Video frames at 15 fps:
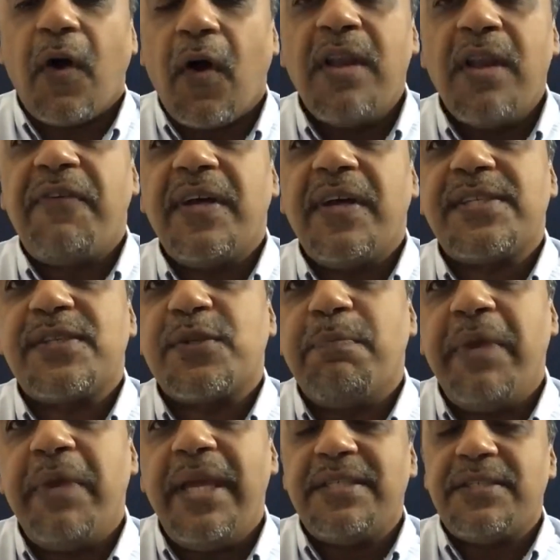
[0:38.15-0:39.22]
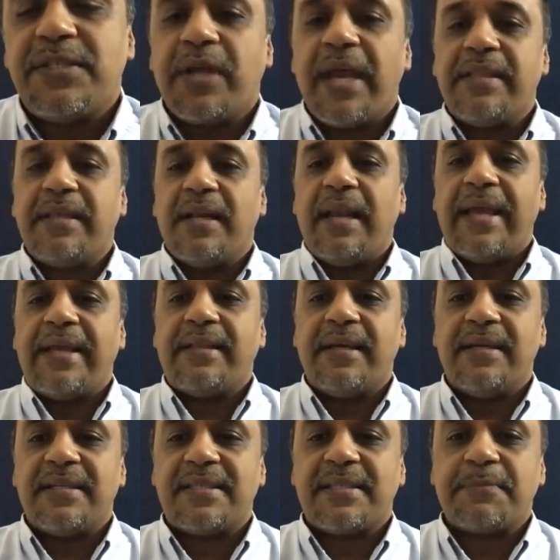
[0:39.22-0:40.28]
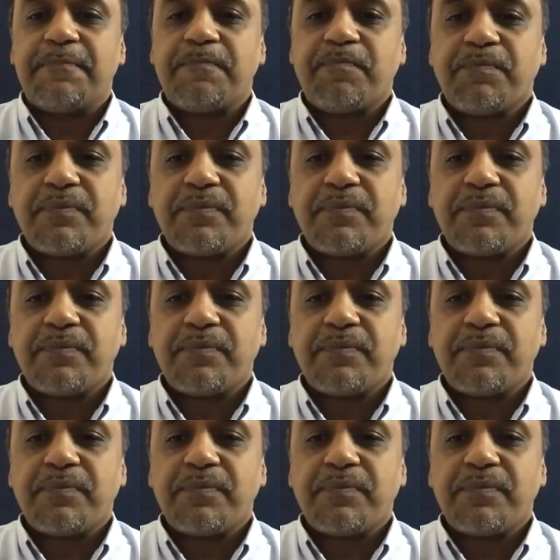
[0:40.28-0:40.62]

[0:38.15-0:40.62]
all of us to meet together like this.